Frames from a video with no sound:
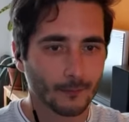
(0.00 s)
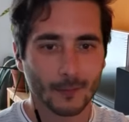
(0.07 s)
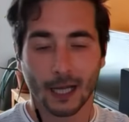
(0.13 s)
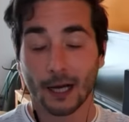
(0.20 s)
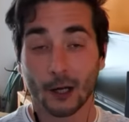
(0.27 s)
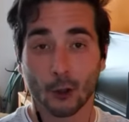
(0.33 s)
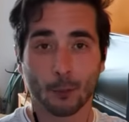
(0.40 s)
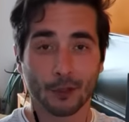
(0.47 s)

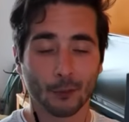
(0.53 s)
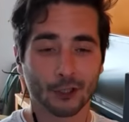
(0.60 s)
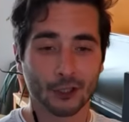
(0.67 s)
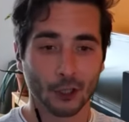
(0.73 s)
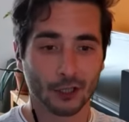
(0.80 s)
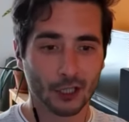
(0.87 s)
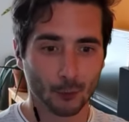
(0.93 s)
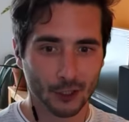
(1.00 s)
I hope you enjoyed
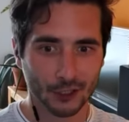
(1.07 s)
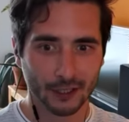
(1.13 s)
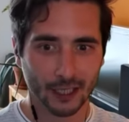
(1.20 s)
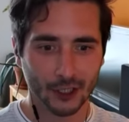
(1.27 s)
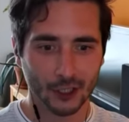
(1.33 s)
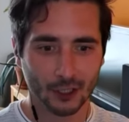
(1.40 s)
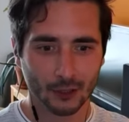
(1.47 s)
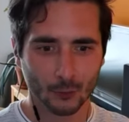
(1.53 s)
this
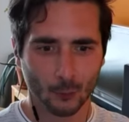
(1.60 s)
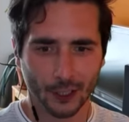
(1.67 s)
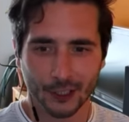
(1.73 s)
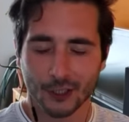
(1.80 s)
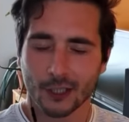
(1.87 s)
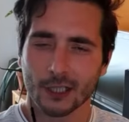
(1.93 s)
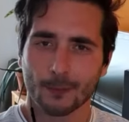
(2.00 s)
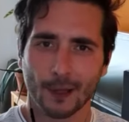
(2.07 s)
presentation,
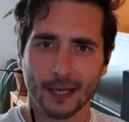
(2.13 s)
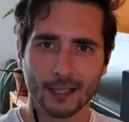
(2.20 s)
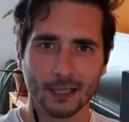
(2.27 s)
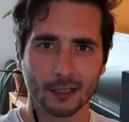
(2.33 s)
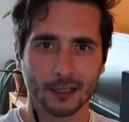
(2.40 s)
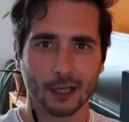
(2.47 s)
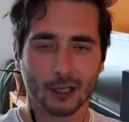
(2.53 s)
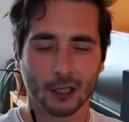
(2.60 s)
which is
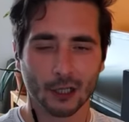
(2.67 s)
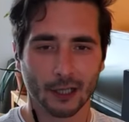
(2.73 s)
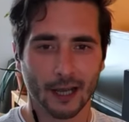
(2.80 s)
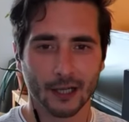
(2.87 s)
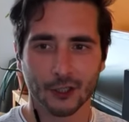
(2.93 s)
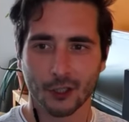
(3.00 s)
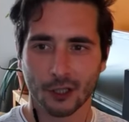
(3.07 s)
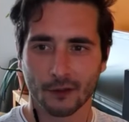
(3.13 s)
basically a
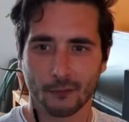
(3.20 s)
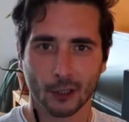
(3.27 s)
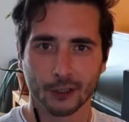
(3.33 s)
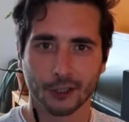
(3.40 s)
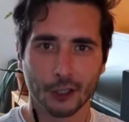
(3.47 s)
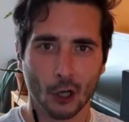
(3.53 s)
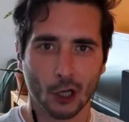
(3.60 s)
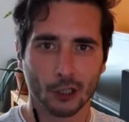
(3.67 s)
collection of all
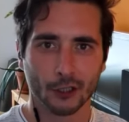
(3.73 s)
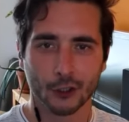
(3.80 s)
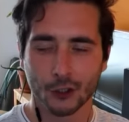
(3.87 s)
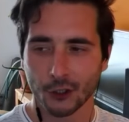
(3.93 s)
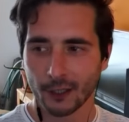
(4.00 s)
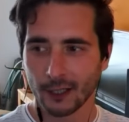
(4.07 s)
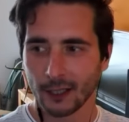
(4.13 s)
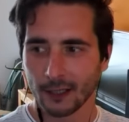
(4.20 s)
the knowledge
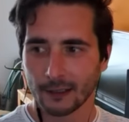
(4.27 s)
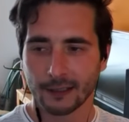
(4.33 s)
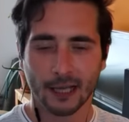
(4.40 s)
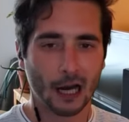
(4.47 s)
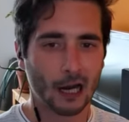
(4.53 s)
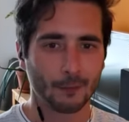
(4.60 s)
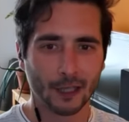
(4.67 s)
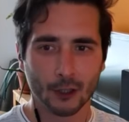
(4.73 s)
that
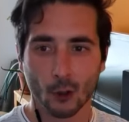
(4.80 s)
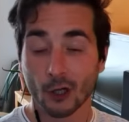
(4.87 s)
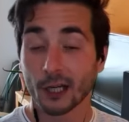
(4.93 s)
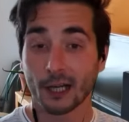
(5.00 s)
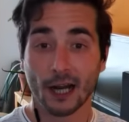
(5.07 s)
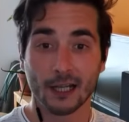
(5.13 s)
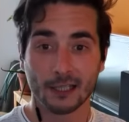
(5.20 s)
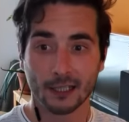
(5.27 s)
I've been
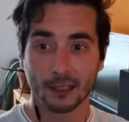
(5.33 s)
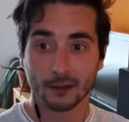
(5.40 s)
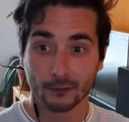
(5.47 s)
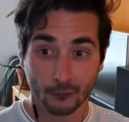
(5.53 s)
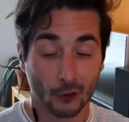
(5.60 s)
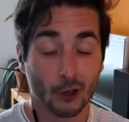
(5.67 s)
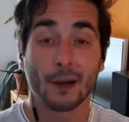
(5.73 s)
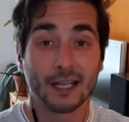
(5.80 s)
organizing
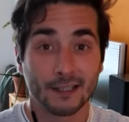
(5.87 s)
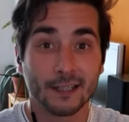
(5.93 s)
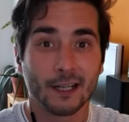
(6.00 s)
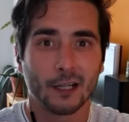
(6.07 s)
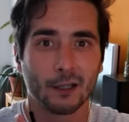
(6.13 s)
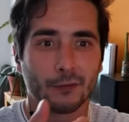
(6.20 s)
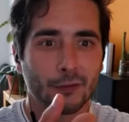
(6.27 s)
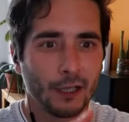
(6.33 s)
for
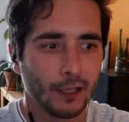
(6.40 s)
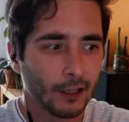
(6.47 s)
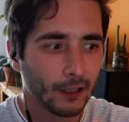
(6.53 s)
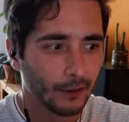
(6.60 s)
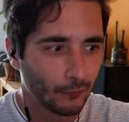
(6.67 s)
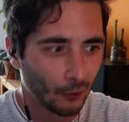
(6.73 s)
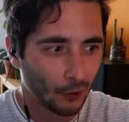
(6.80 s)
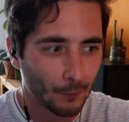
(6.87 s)
myself,
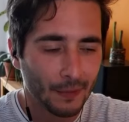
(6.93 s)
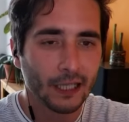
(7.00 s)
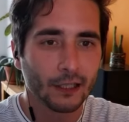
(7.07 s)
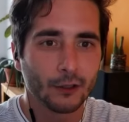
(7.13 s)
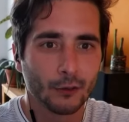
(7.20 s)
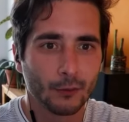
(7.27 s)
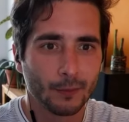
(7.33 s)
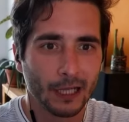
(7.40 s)
for me
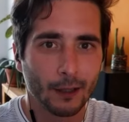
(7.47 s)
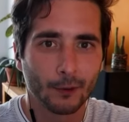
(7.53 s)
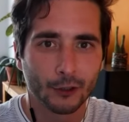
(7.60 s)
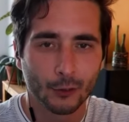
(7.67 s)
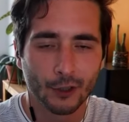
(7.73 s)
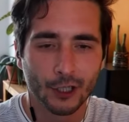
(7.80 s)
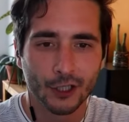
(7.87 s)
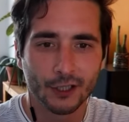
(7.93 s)
to be able to
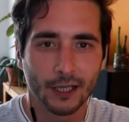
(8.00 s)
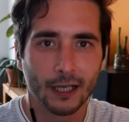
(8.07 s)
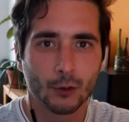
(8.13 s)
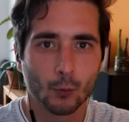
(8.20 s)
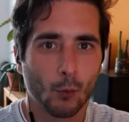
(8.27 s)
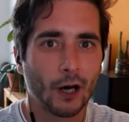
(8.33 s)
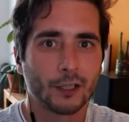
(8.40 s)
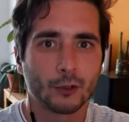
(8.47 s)
understand
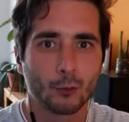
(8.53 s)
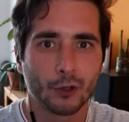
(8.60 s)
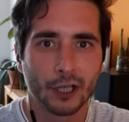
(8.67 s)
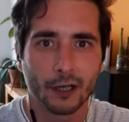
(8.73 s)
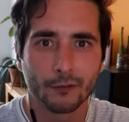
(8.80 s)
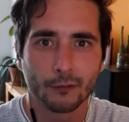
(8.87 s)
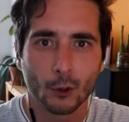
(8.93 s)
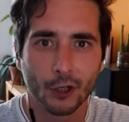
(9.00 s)
what
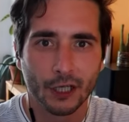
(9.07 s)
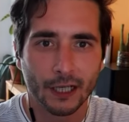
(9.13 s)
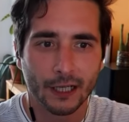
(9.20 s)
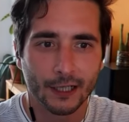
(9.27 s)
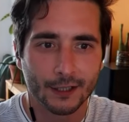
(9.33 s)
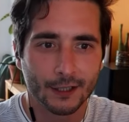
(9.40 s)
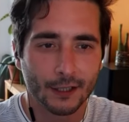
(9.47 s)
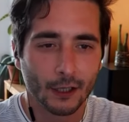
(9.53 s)
creative coding
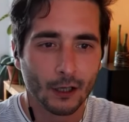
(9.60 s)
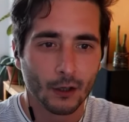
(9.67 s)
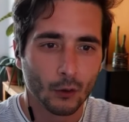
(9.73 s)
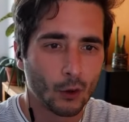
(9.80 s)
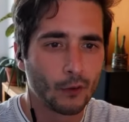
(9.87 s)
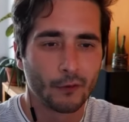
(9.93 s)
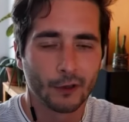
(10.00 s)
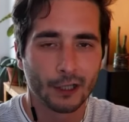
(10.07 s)
is
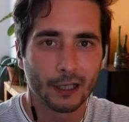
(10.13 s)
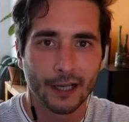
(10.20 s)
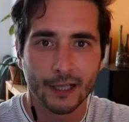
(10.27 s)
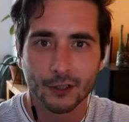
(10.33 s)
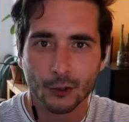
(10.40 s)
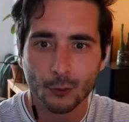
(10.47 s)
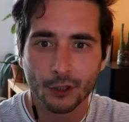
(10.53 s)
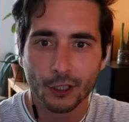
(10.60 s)
over the
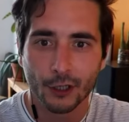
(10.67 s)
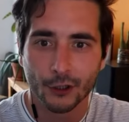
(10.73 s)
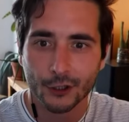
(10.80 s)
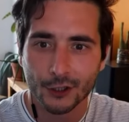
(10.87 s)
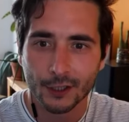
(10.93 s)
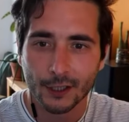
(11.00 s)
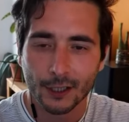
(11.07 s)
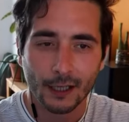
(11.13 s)
last 2
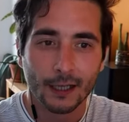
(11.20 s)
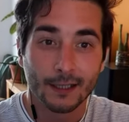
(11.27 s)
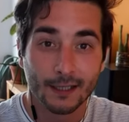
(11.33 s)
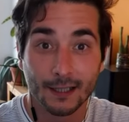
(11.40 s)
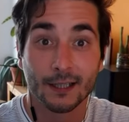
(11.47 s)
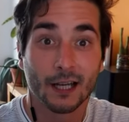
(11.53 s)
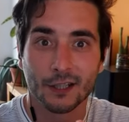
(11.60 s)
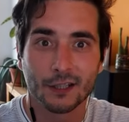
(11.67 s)
years
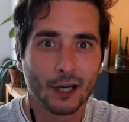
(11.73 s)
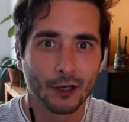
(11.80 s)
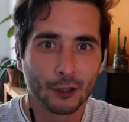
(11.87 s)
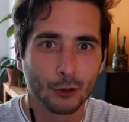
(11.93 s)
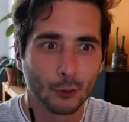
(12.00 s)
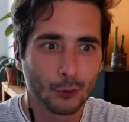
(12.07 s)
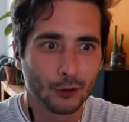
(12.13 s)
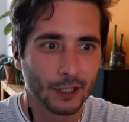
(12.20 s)
since I started
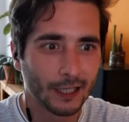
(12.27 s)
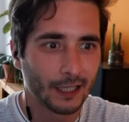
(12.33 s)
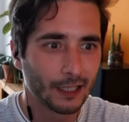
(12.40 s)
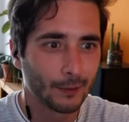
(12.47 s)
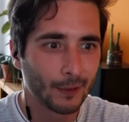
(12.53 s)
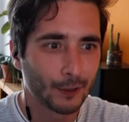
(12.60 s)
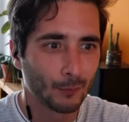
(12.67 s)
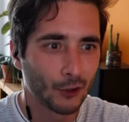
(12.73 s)
to take it a
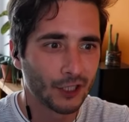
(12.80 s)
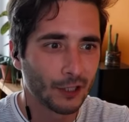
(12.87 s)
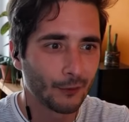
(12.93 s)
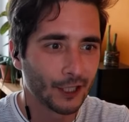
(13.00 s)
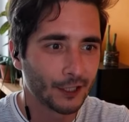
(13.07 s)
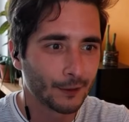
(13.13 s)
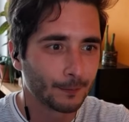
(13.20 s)
bit more serious.